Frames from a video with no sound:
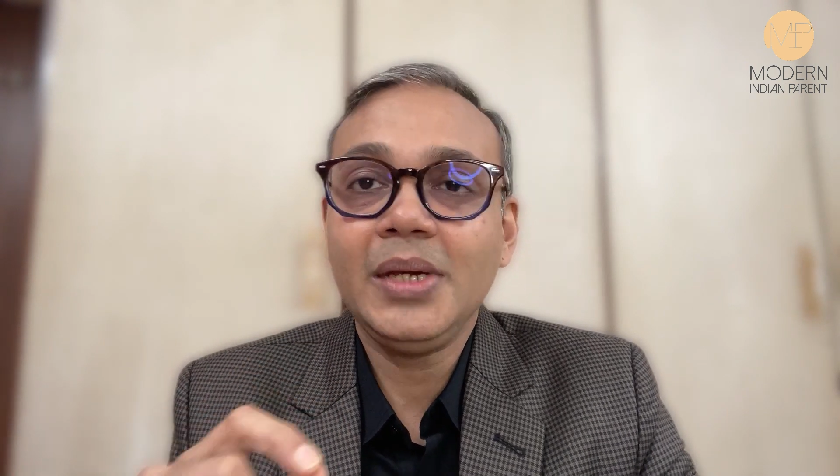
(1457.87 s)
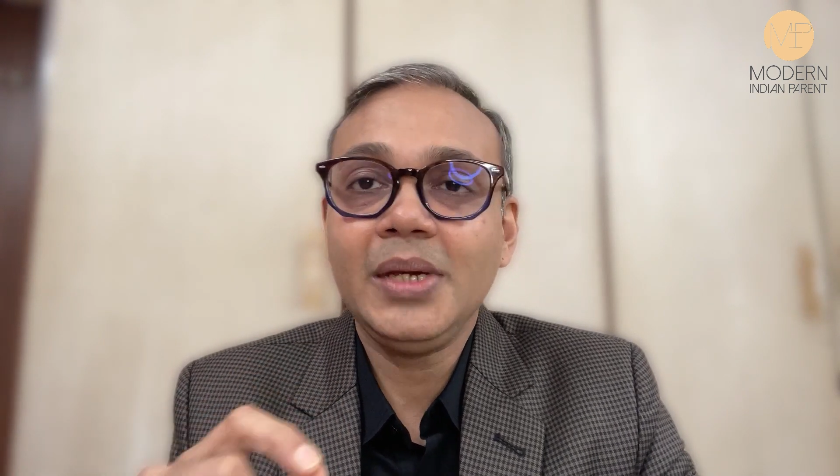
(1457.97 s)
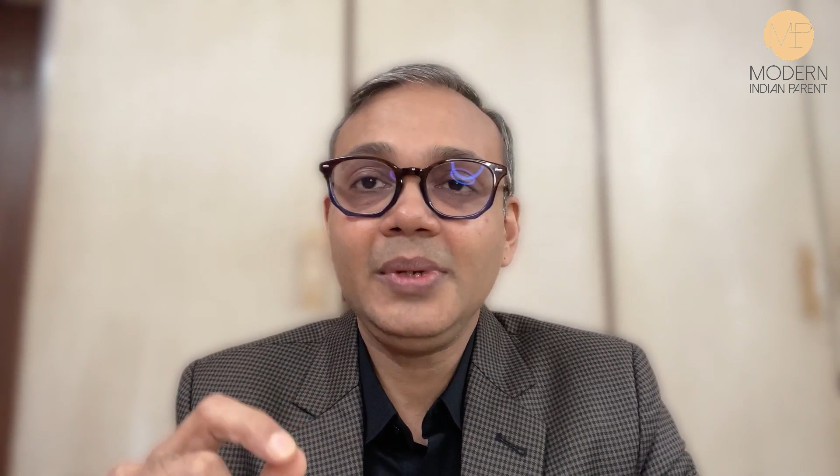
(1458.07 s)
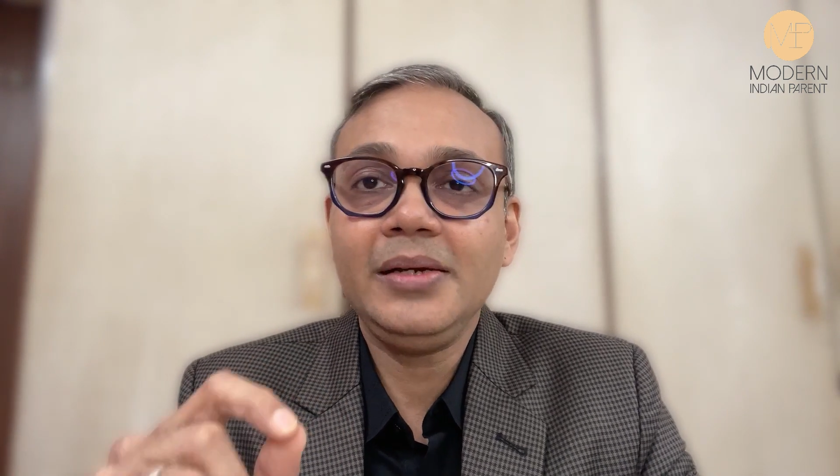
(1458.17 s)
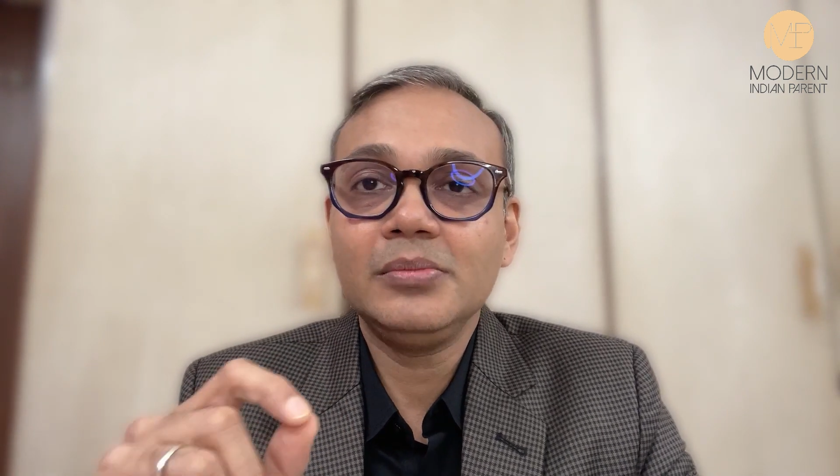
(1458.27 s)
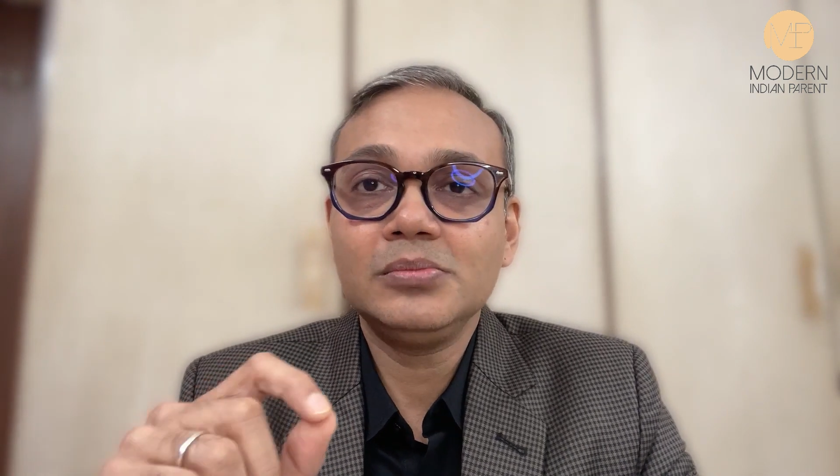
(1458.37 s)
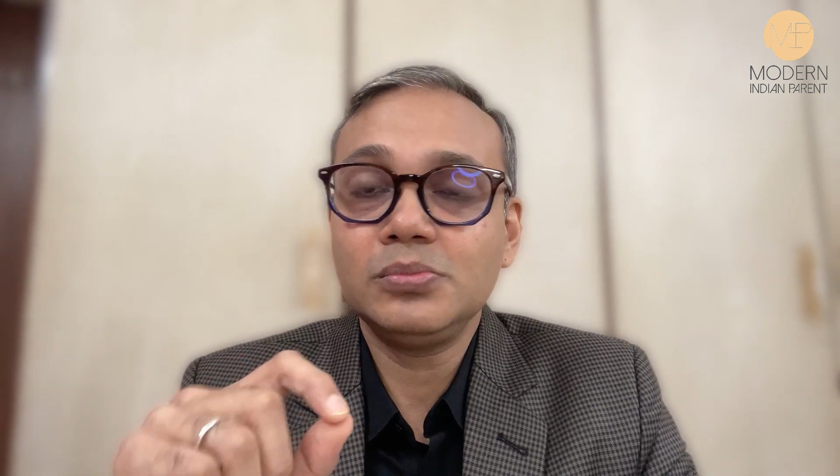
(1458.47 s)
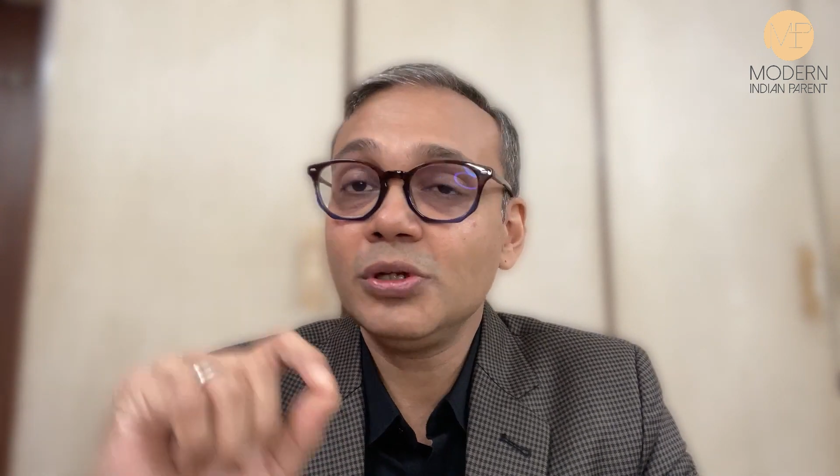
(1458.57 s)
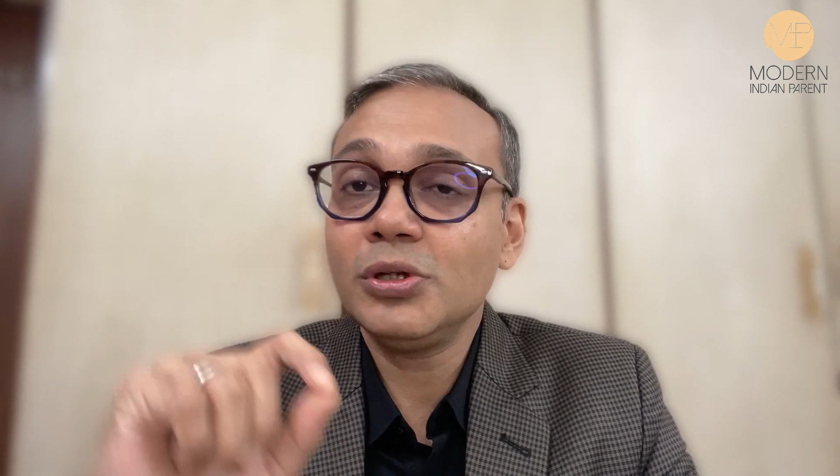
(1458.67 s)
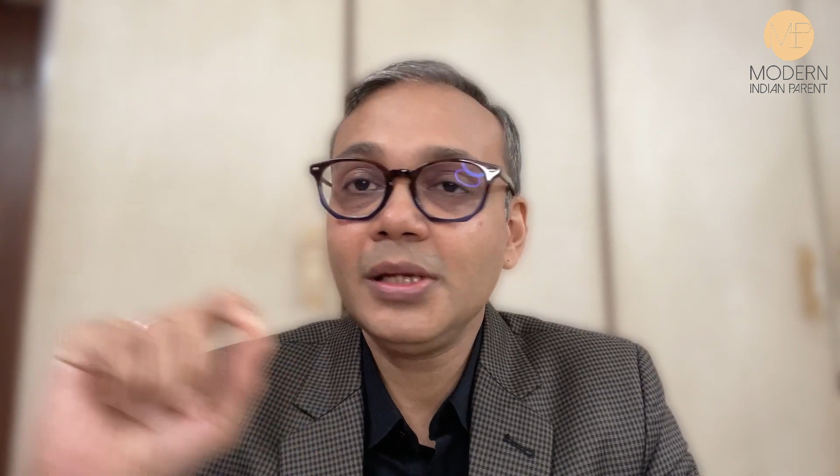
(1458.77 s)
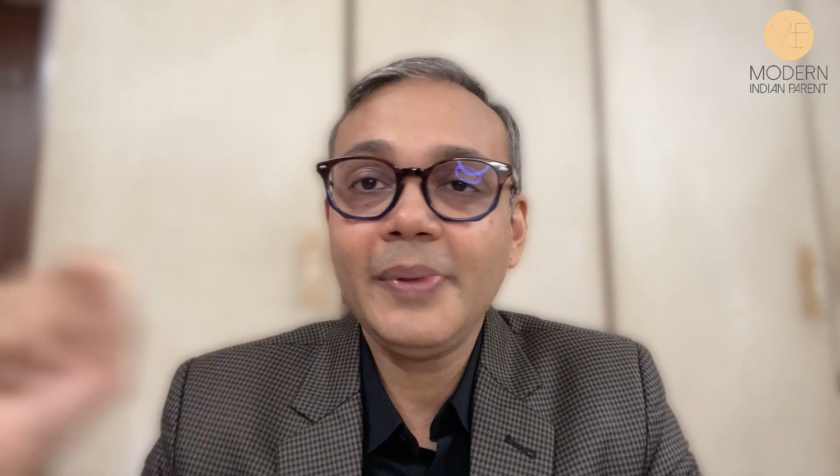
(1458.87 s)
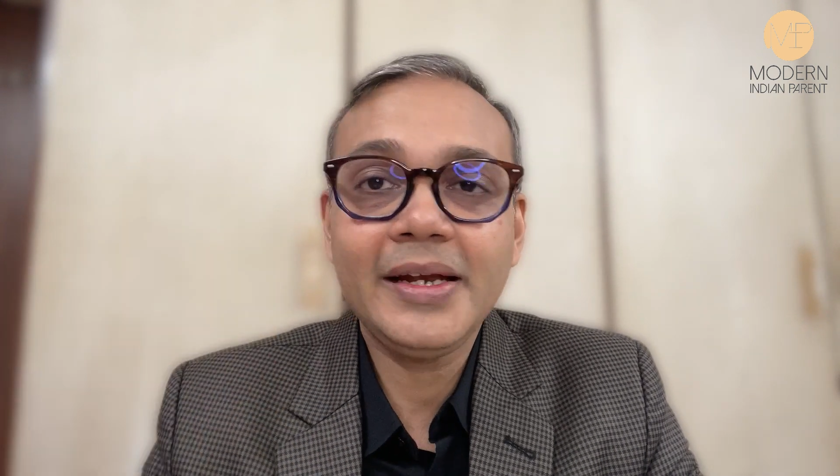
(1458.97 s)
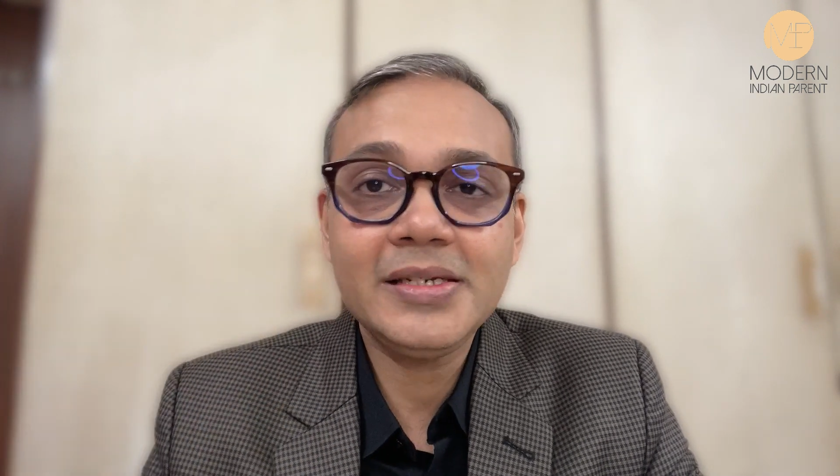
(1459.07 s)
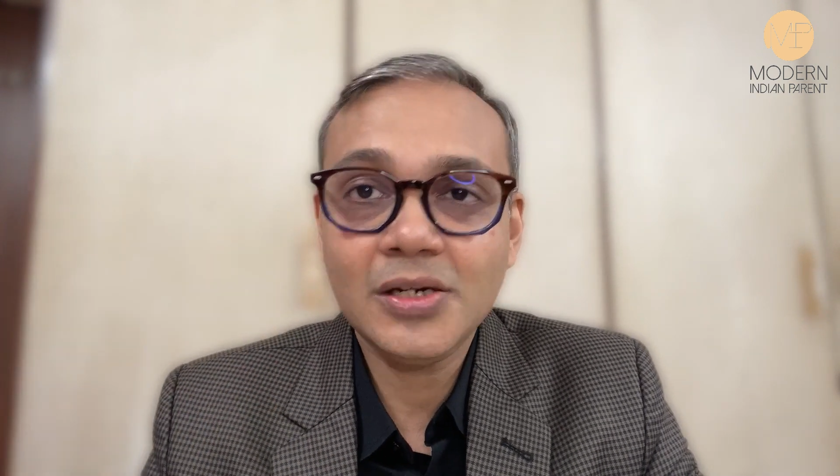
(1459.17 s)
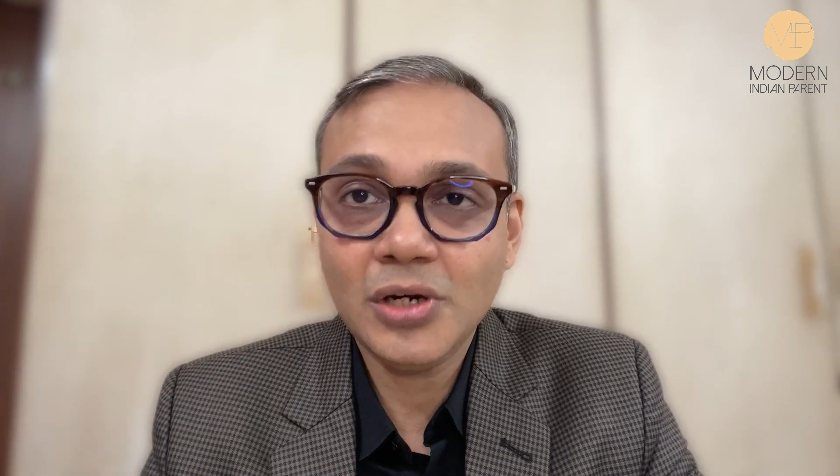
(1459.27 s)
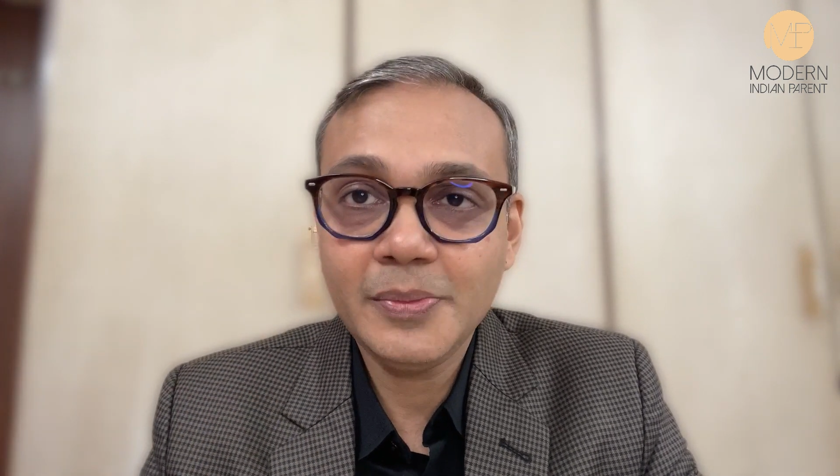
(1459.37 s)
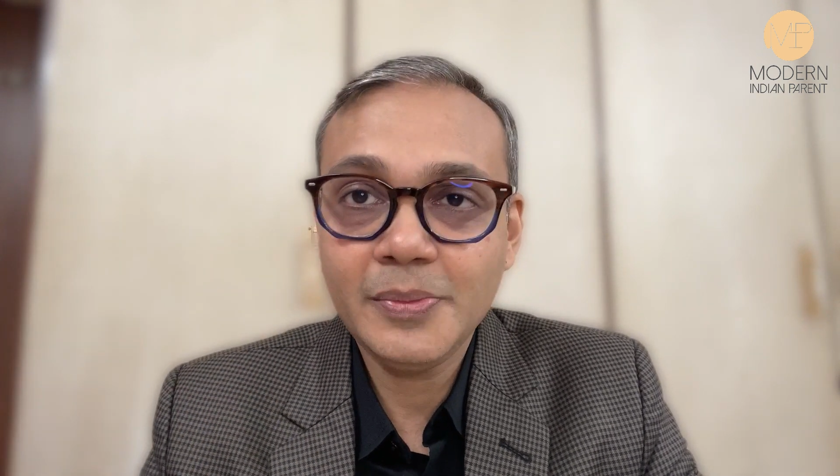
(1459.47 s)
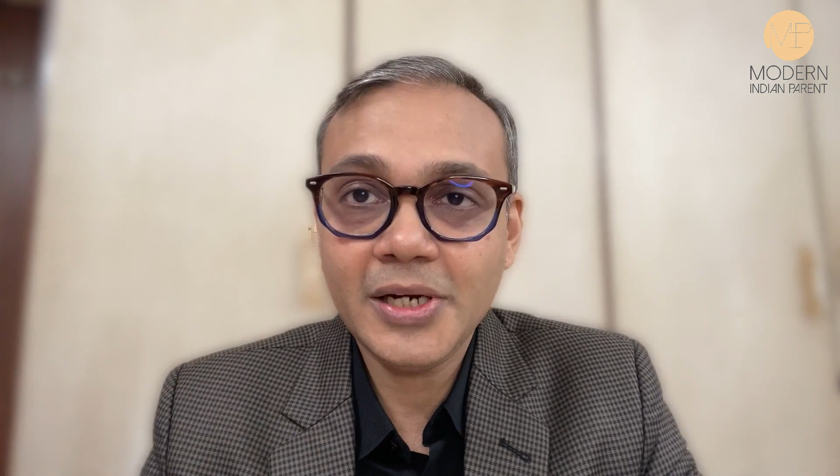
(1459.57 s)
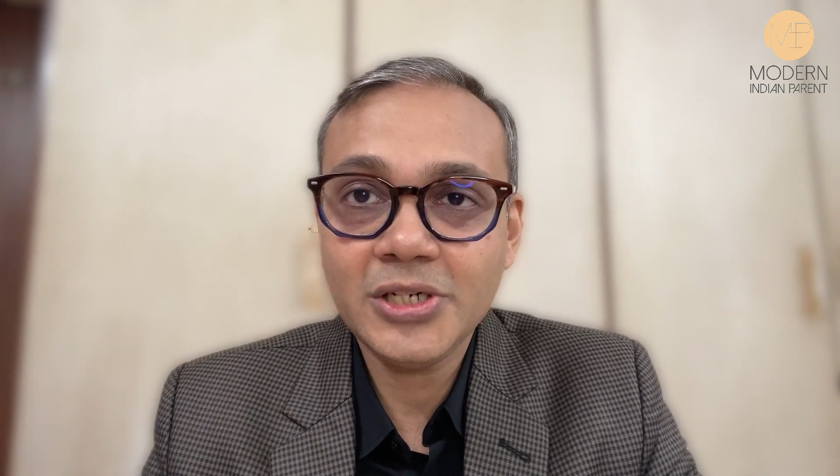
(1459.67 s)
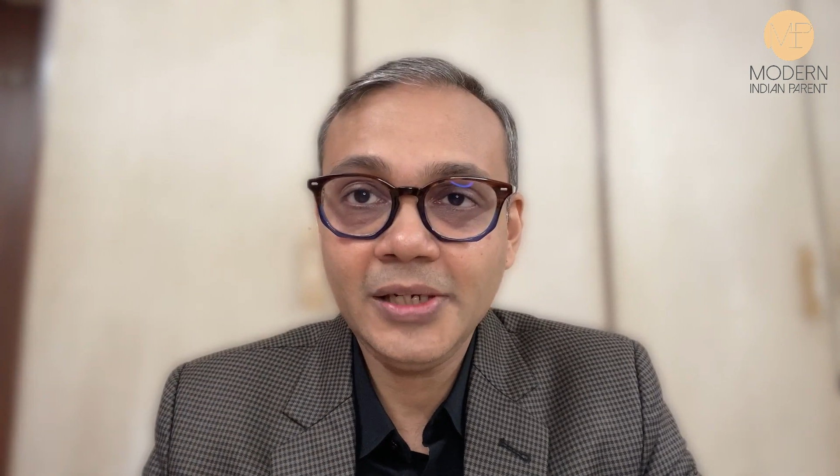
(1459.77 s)
maybe both the parents are
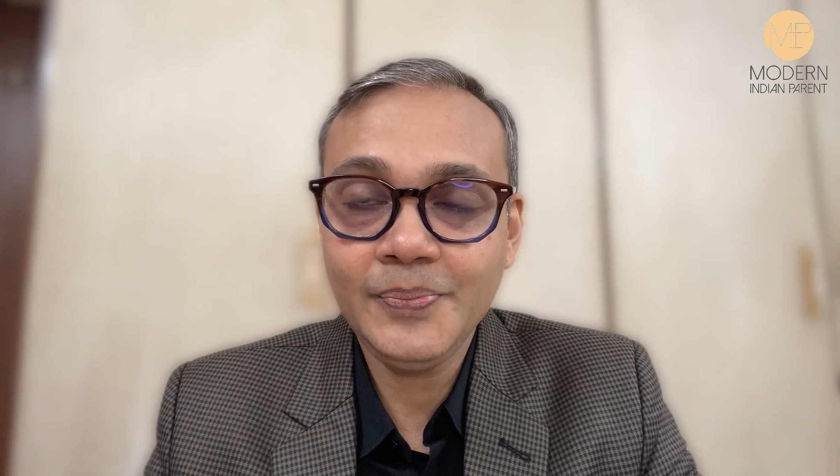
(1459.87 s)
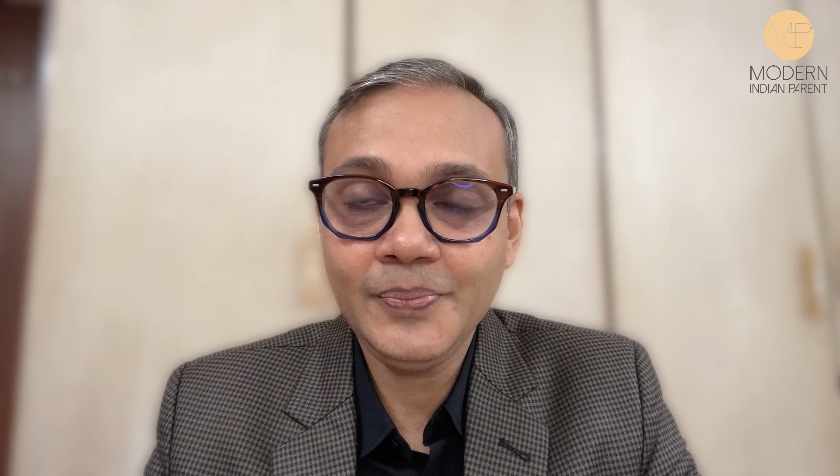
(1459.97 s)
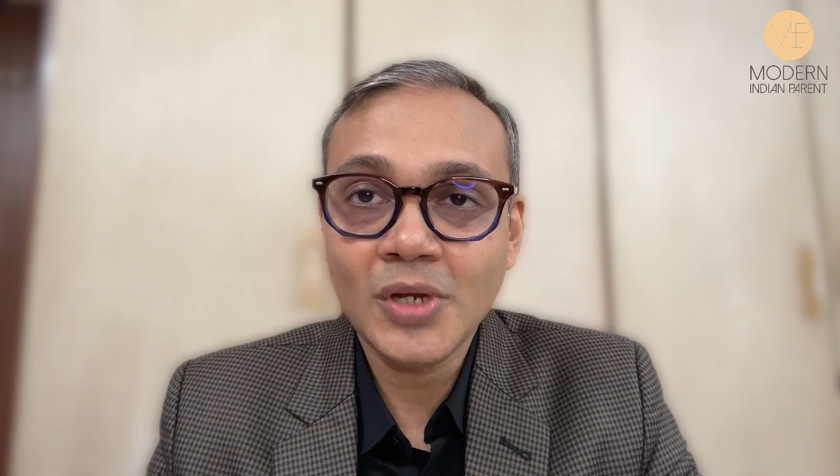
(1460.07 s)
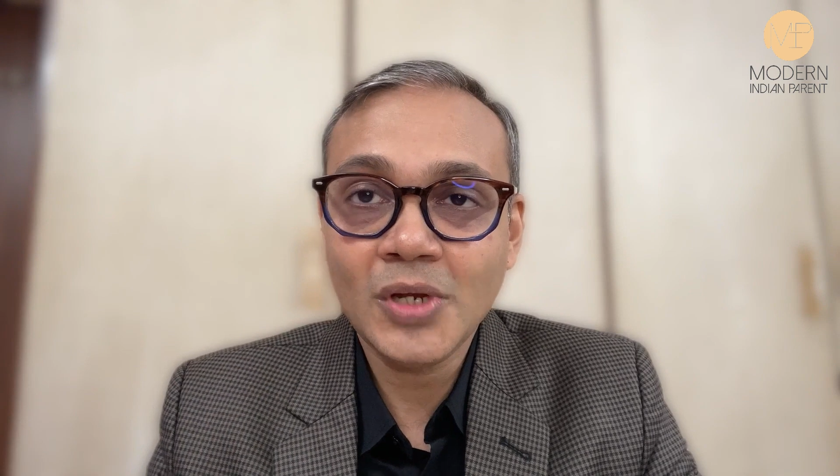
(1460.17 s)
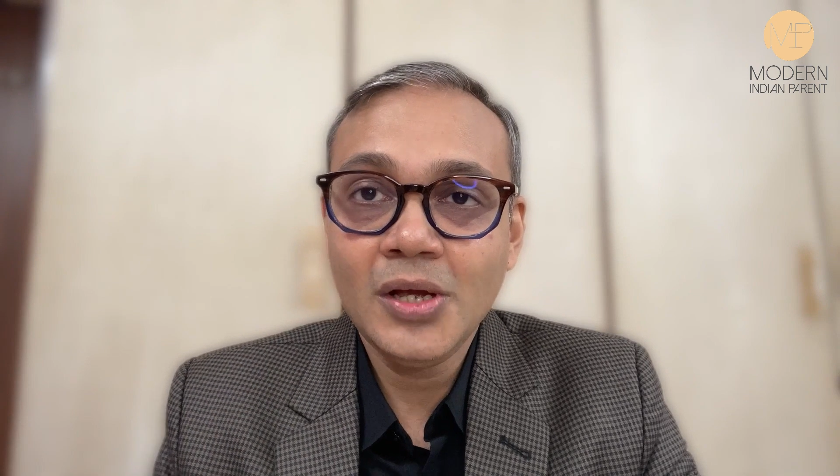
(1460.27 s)
not brushing,